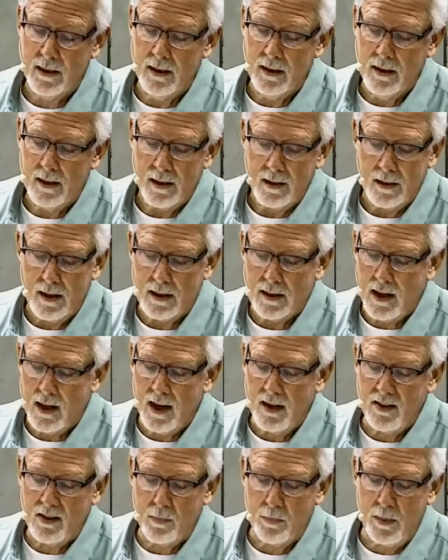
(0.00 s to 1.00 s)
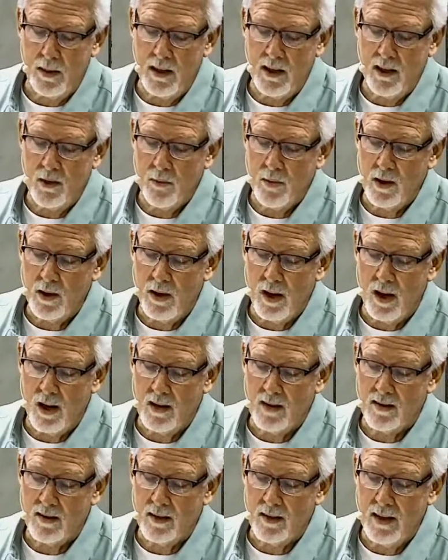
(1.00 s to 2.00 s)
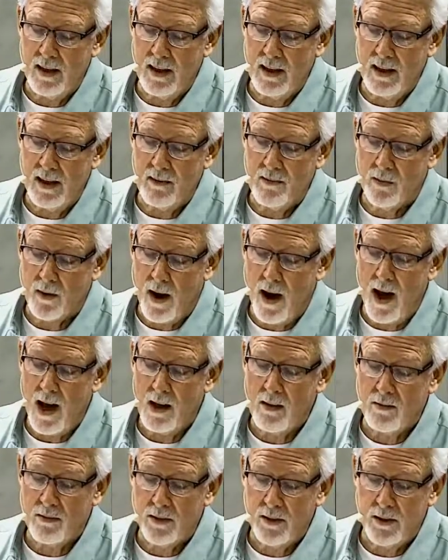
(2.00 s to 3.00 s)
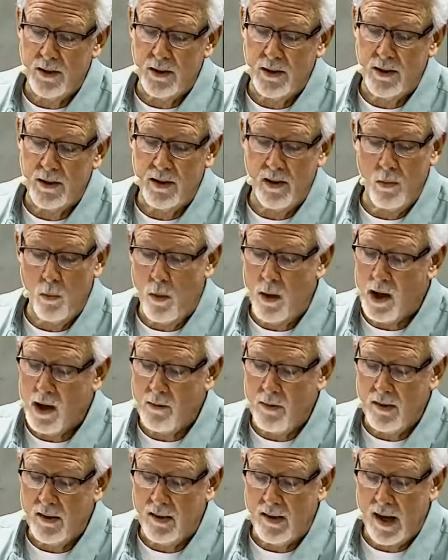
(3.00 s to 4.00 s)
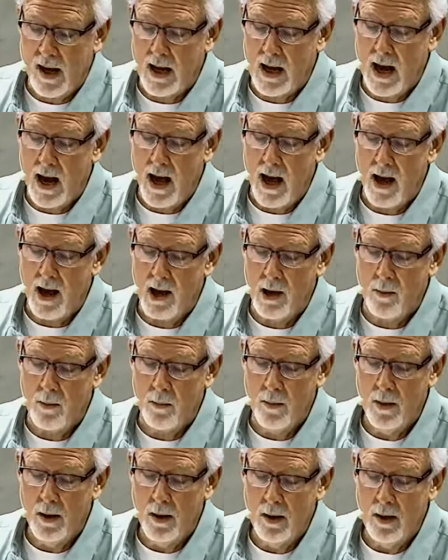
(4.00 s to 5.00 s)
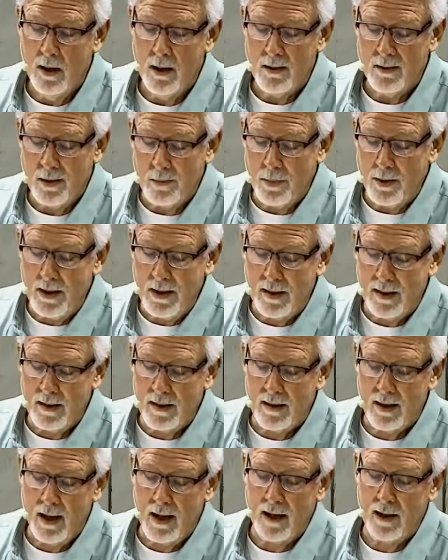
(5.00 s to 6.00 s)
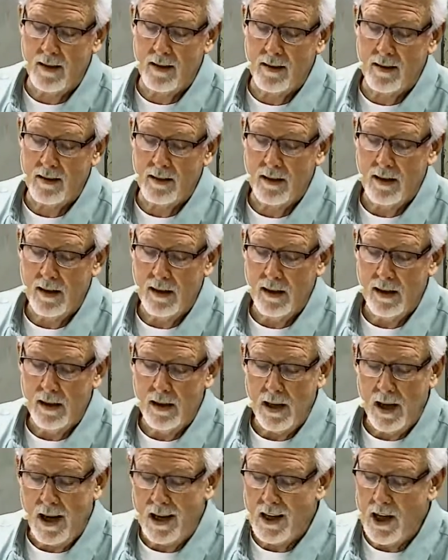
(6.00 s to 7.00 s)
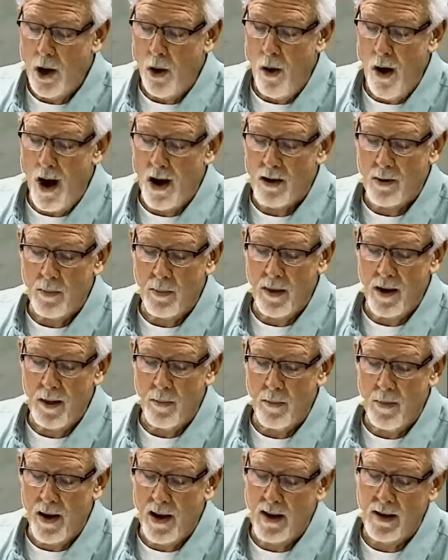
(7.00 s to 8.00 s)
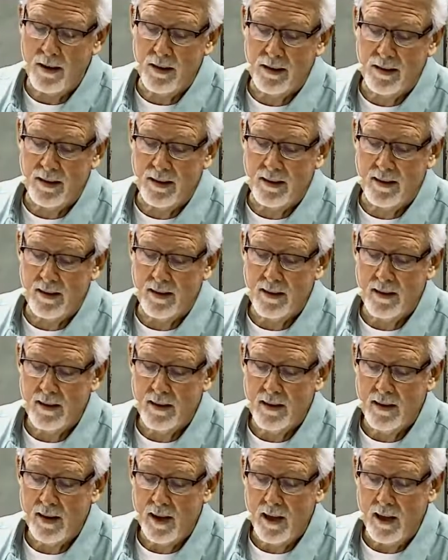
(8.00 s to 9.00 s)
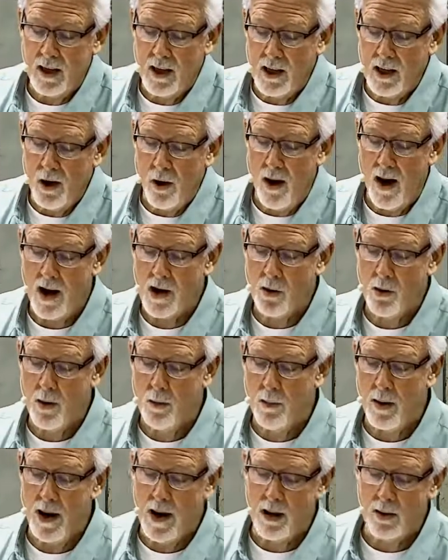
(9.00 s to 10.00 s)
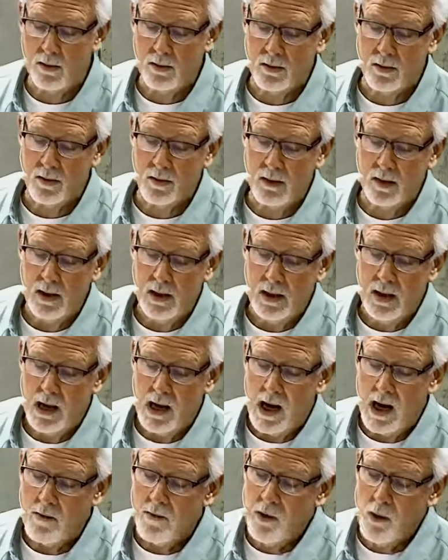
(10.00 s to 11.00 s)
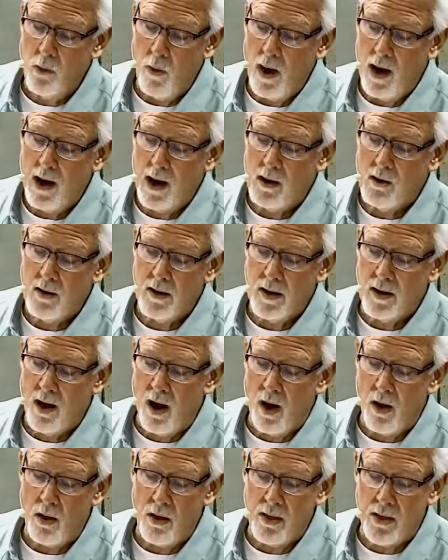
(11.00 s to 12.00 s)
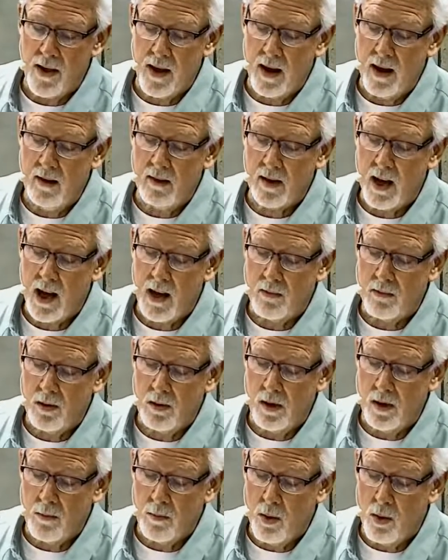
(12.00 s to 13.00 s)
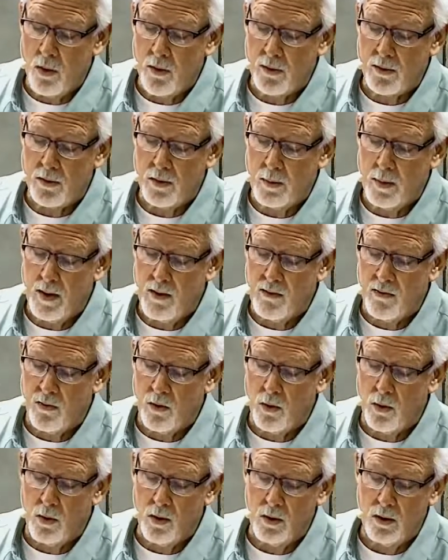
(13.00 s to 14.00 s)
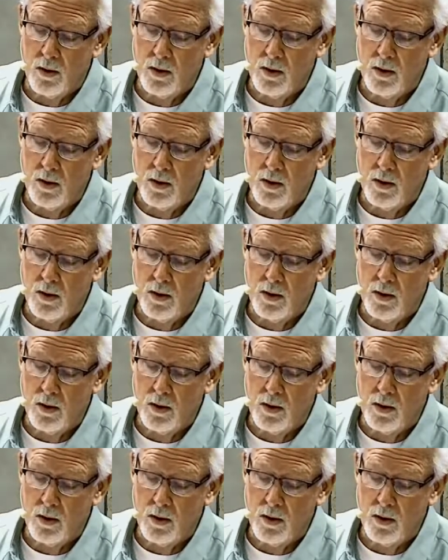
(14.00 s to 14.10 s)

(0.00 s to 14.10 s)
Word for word: Not that I speak in regard to need, for I have learned in whatever state I am to be content. I know how to be abased and I know how to abound. Everywhere and in all things, I have learned both to be full